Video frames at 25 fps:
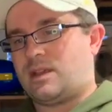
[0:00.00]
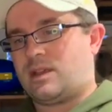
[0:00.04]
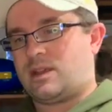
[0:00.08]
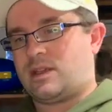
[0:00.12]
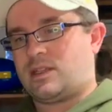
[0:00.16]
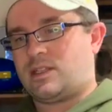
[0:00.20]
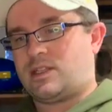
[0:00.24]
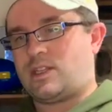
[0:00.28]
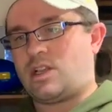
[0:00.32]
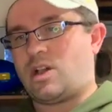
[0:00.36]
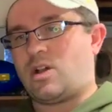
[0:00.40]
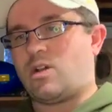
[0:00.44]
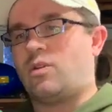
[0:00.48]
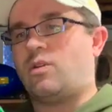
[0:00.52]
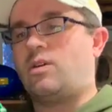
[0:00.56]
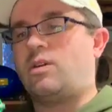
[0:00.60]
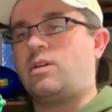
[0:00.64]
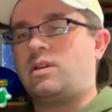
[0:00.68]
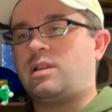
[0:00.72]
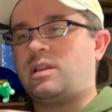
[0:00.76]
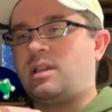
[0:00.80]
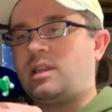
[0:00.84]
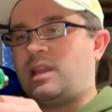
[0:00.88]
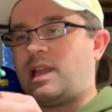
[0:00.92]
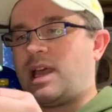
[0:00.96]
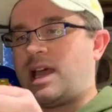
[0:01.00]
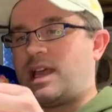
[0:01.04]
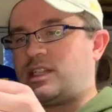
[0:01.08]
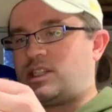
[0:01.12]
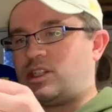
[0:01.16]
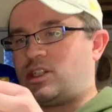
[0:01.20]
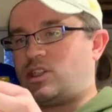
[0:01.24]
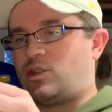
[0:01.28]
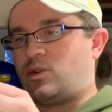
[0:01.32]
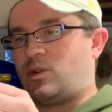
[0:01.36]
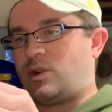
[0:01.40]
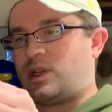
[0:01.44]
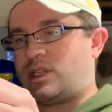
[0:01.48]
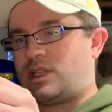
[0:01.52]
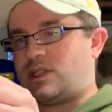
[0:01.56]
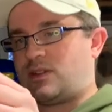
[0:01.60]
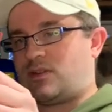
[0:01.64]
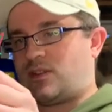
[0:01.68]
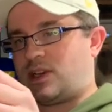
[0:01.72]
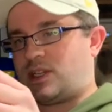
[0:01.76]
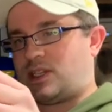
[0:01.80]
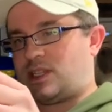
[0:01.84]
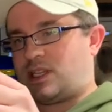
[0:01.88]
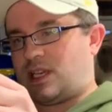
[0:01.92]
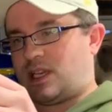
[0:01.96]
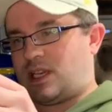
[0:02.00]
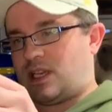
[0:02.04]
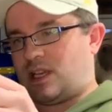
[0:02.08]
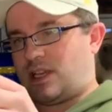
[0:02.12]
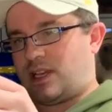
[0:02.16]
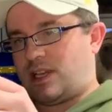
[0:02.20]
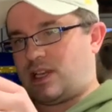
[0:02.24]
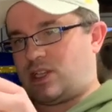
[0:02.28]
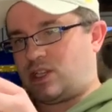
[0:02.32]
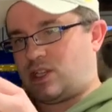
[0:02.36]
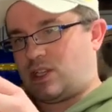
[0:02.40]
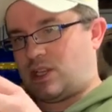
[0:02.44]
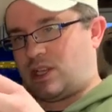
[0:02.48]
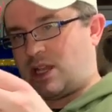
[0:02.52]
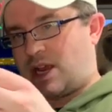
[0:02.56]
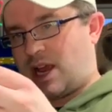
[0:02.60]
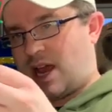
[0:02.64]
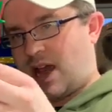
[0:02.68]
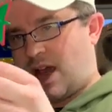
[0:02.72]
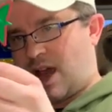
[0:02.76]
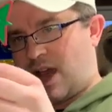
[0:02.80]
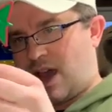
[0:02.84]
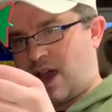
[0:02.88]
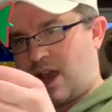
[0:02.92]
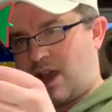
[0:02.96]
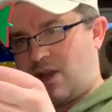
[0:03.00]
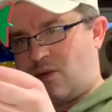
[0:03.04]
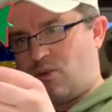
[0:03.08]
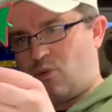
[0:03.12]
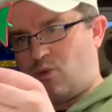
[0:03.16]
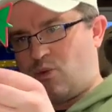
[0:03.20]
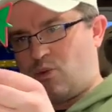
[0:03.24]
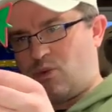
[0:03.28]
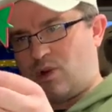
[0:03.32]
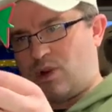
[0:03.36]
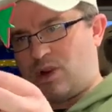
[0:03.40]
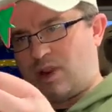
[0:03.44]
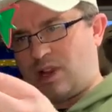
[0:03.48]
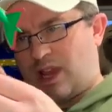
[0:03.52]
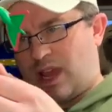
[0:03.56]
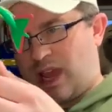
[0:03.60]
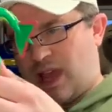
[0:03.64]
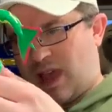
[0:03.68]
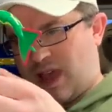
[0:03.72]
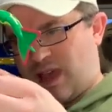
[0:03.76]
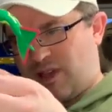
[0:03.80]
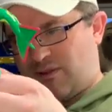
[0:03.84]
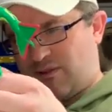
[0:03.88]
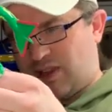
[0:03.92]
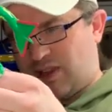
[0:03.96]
So, less joints of articulation than I would have